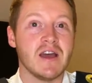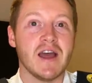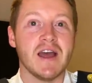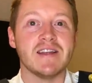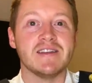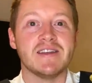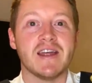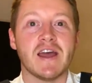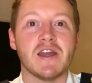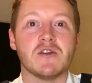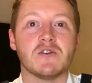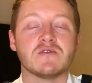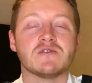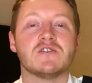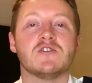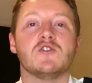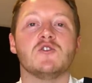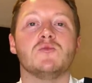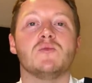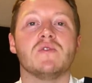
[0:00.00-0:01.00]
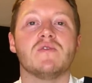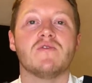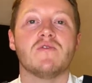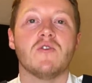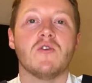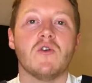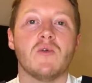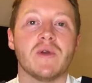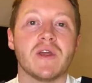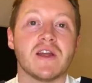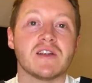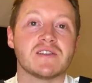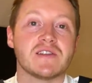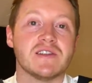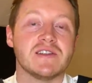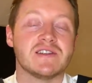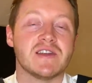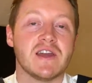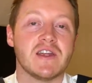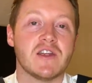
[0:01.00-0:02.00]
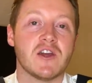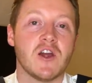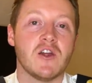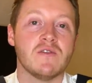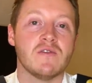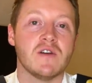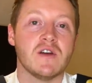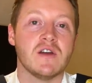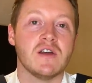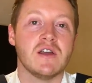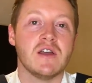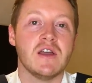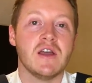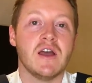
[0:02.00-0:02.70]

a day or 2 before we actually take over,